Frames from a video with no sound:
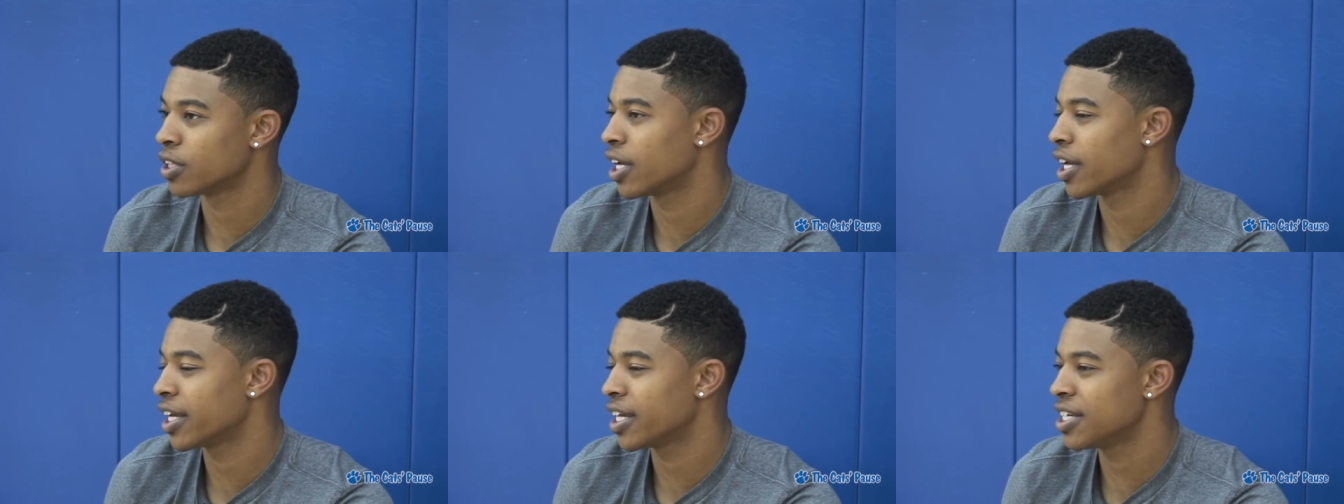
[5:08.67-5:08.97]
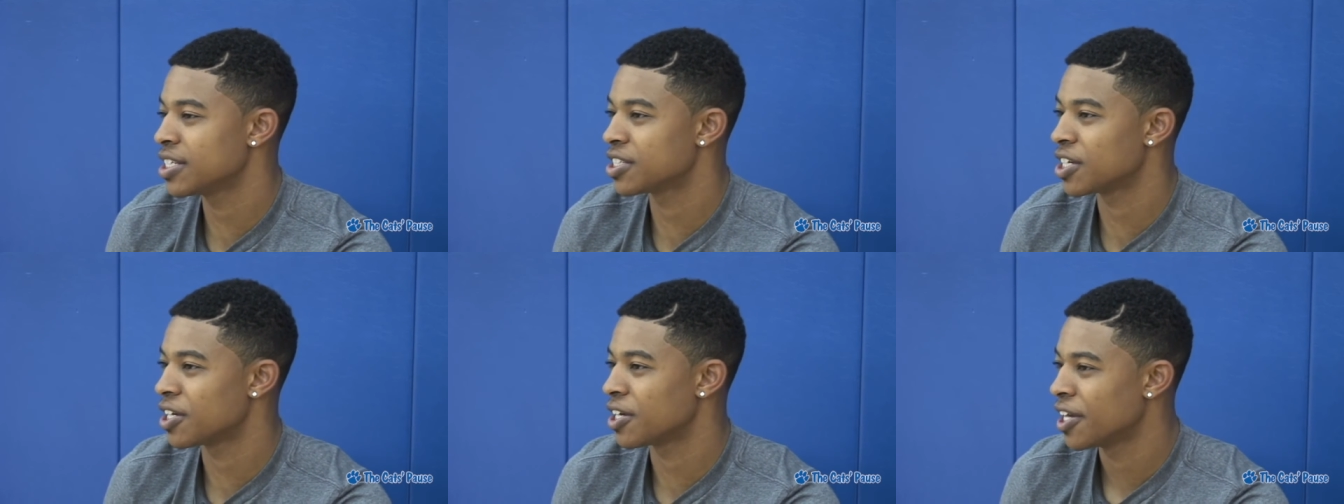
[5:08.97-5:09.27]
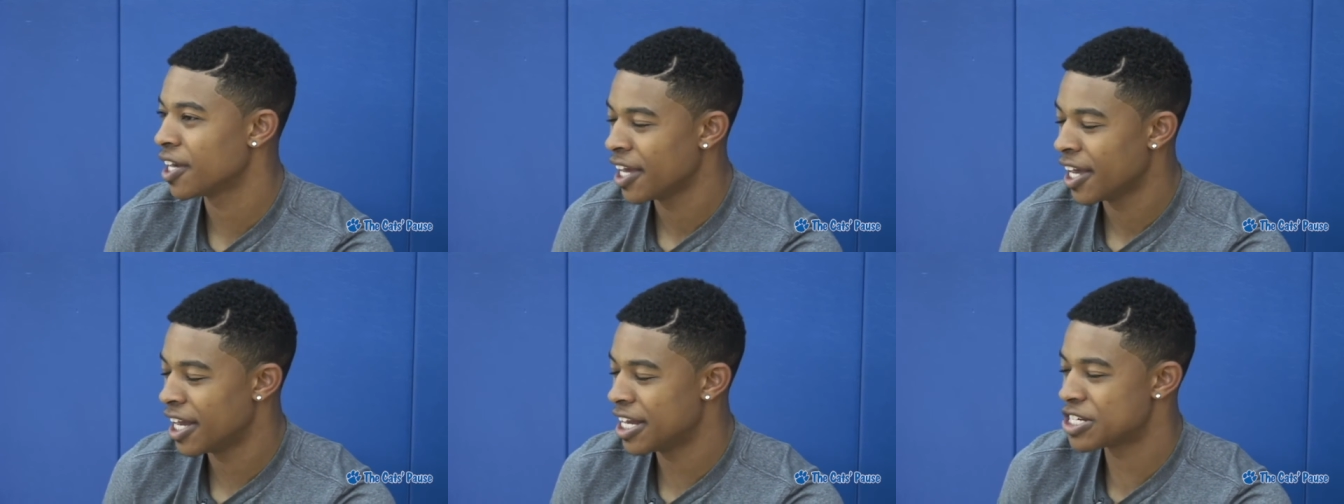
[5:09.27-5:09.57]
Like he's a
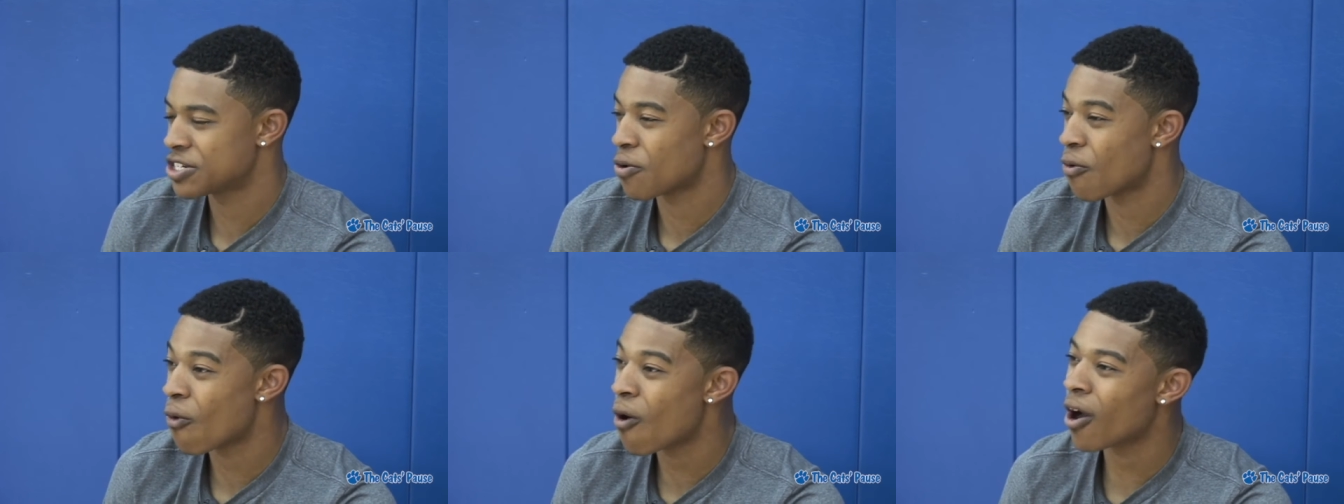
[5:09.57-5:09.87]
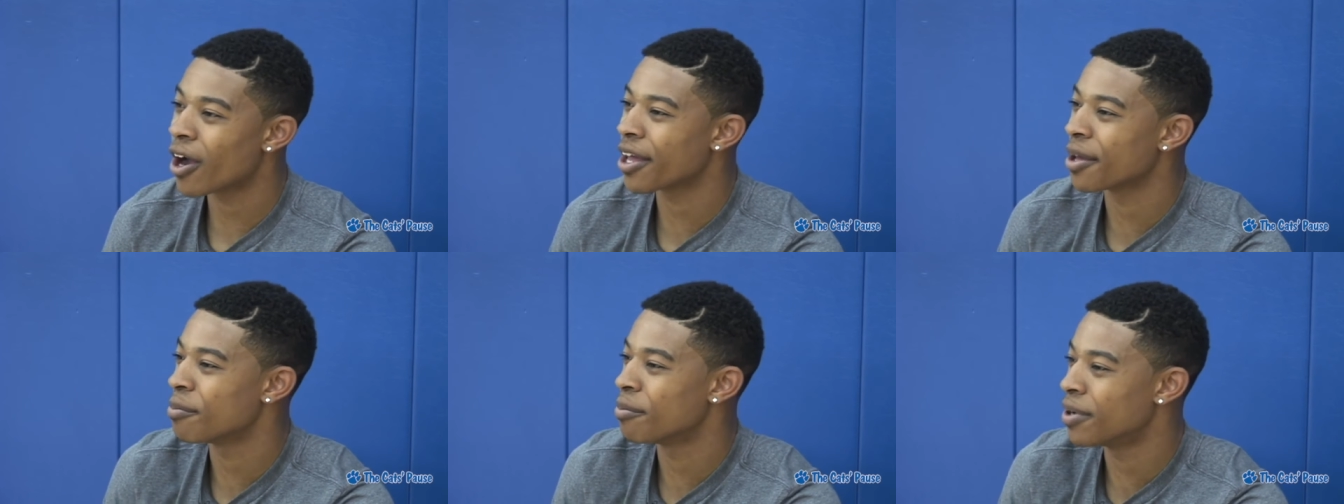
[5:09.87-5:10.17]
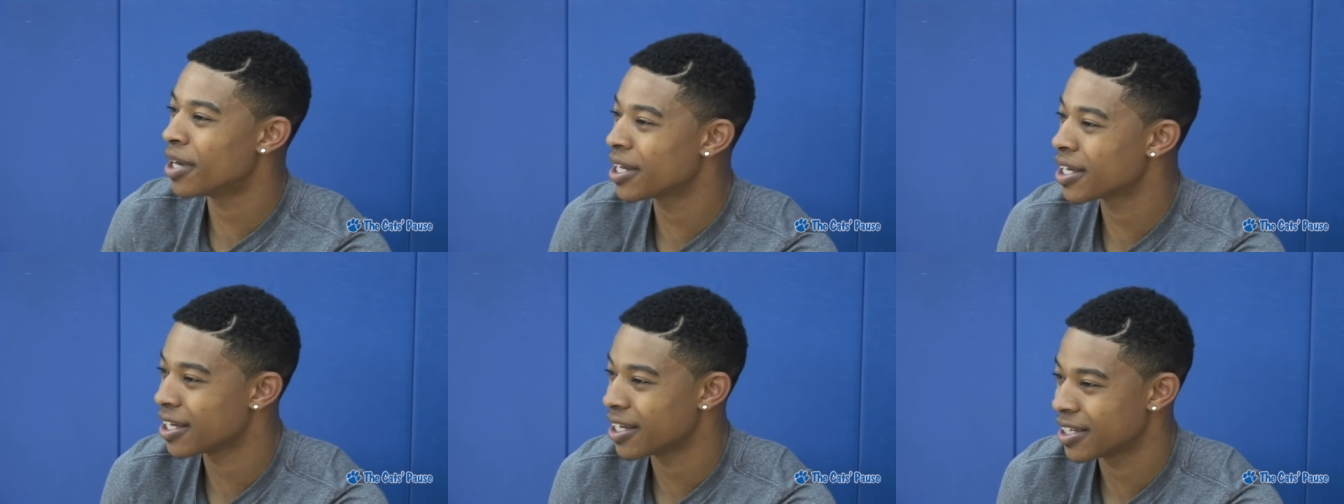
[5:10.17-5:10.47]
he's a walking
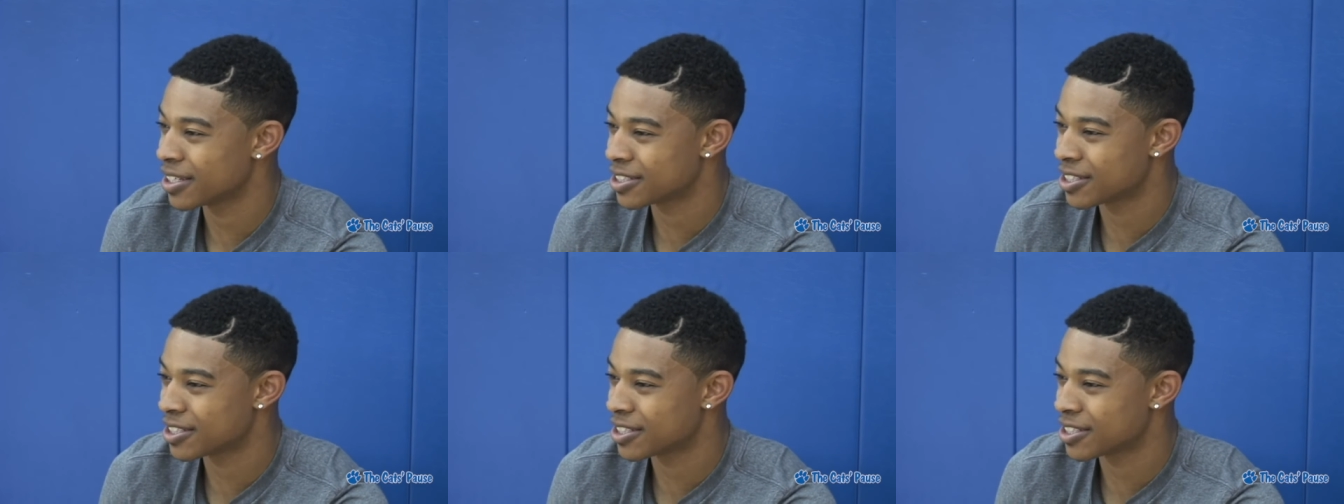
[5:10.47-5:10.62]
bucket.